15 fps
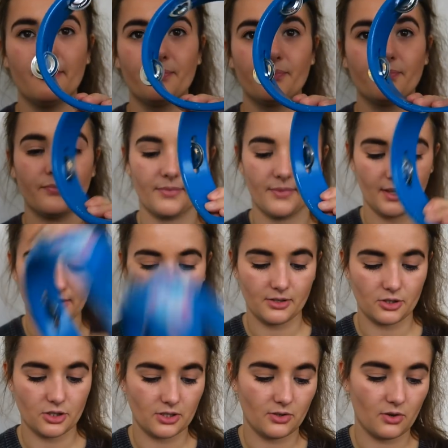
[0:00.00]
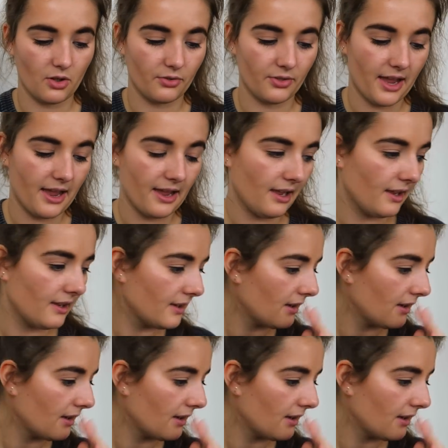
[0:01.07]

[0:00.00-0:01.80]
so she's got that.